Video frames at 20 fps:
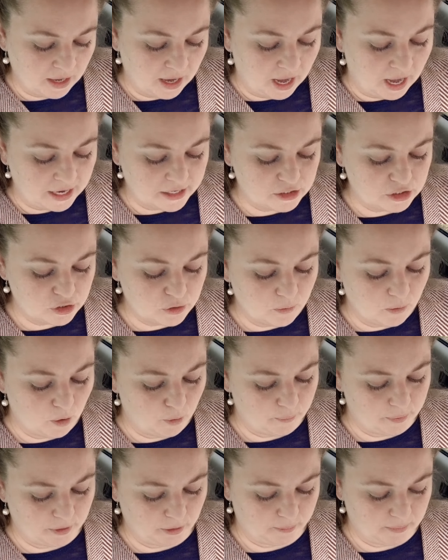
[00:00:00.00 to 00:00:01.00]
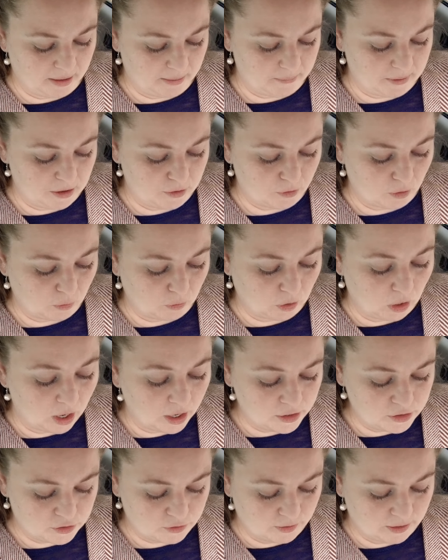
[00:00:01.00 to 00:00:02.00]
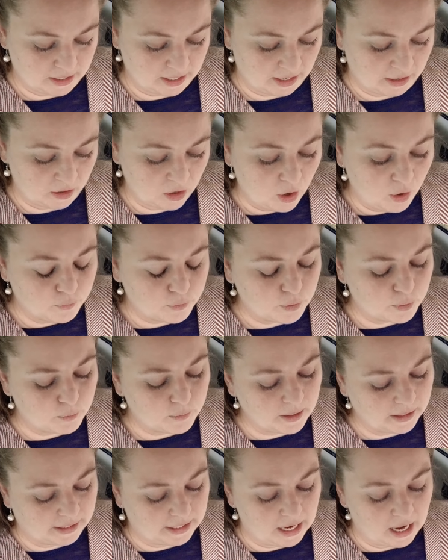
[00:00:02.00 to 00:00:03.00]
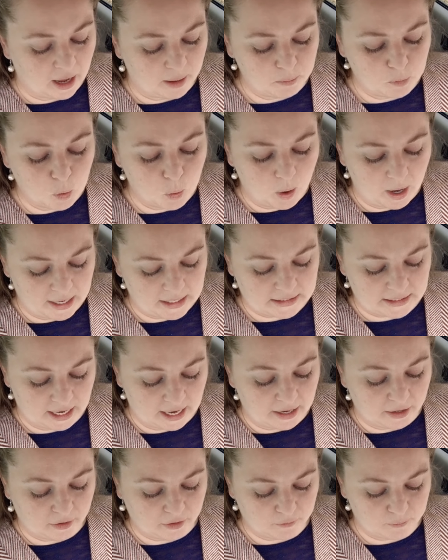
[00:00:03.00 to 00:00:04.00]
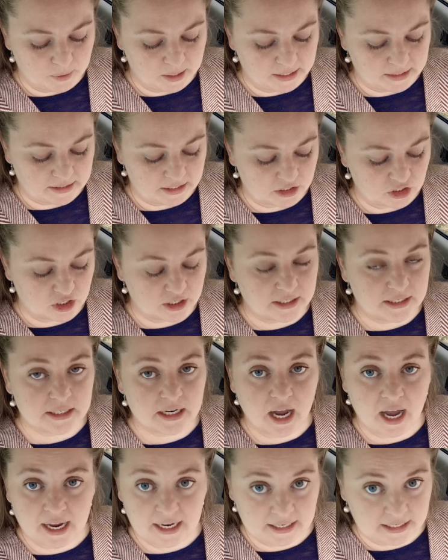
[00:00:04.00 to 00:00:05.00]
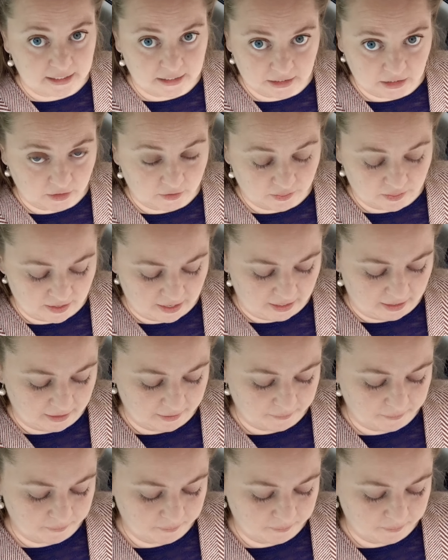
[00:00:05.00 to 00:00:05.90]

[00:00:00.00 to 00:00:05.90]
I do hope it'll make me grow larger again, for really I'm quite tired of being such a tiny little thing."